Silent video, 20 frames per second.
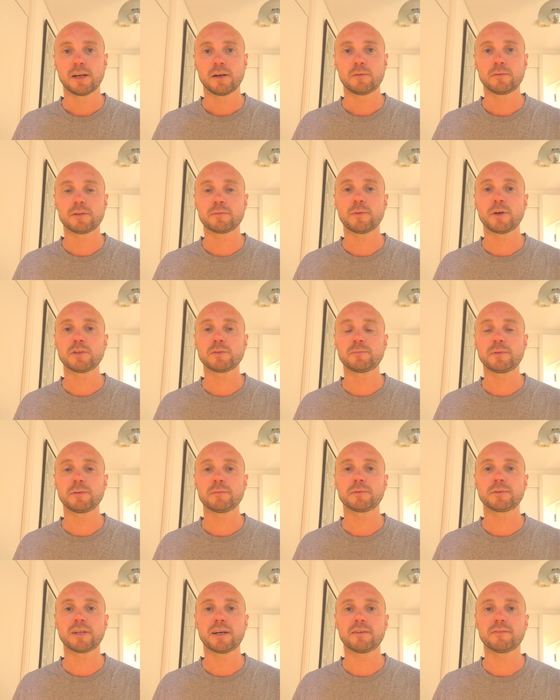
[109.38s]
With most
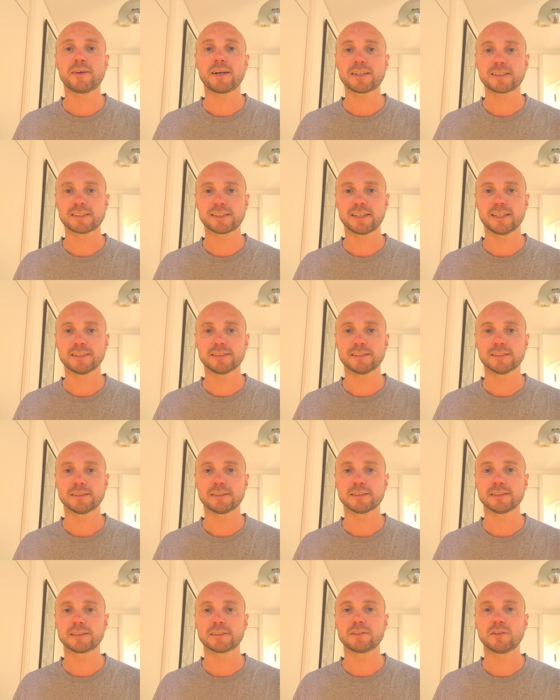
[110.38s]
people now vaccinated,
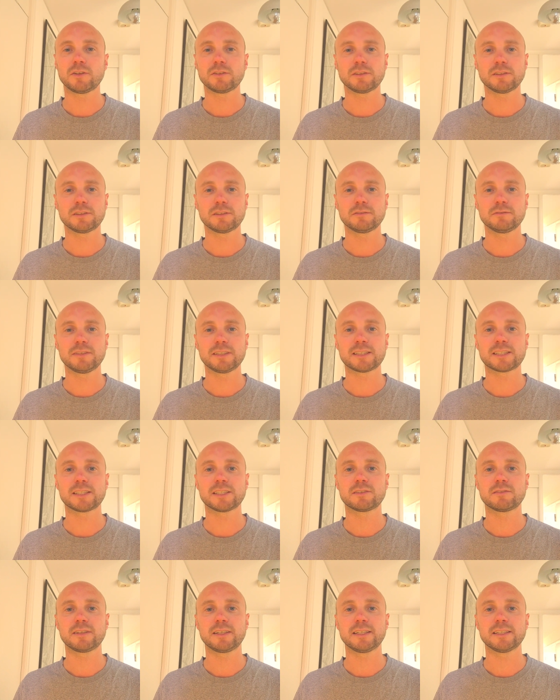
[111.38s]
it's not that the risk
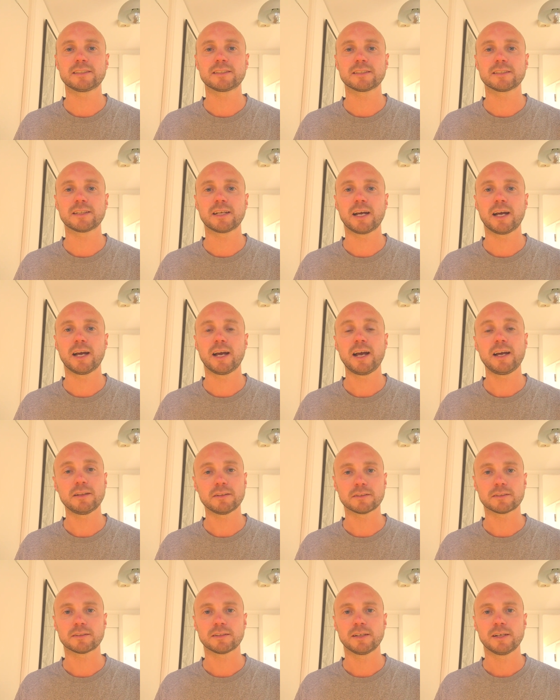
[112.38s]
is really to their
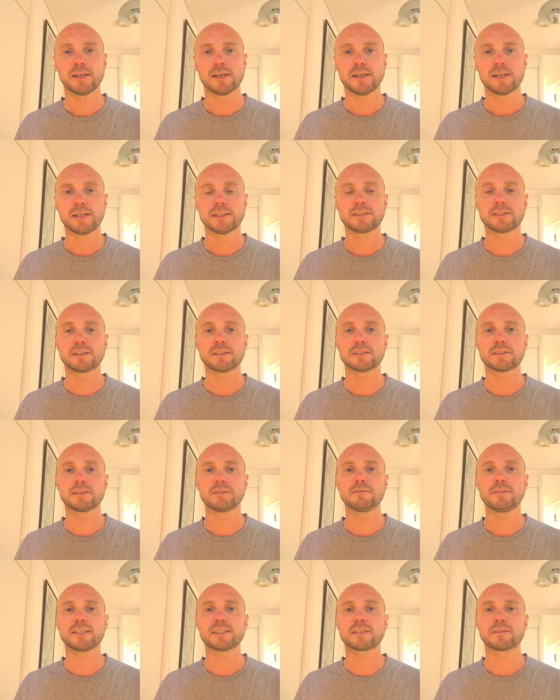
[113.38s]
health, it's just the
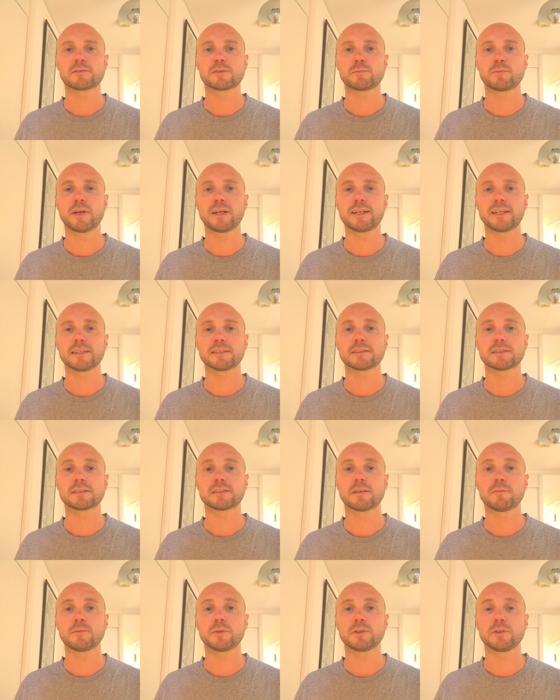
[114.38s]
risk of spreading it to
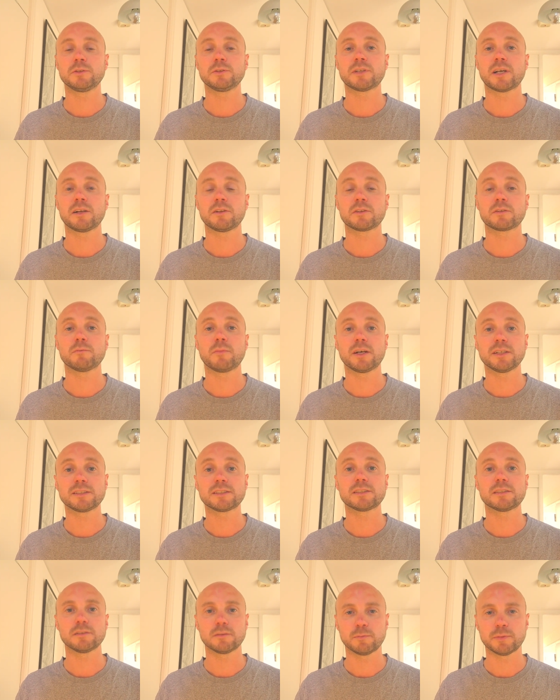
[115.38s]
someone whose health might
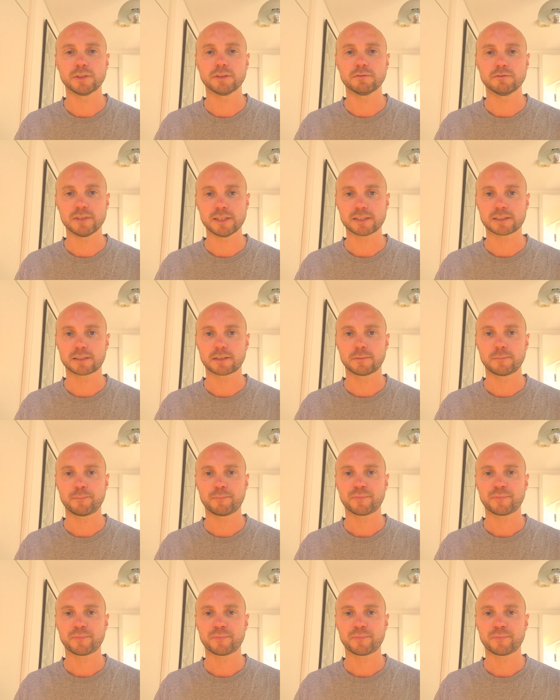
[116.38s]
still be at risk.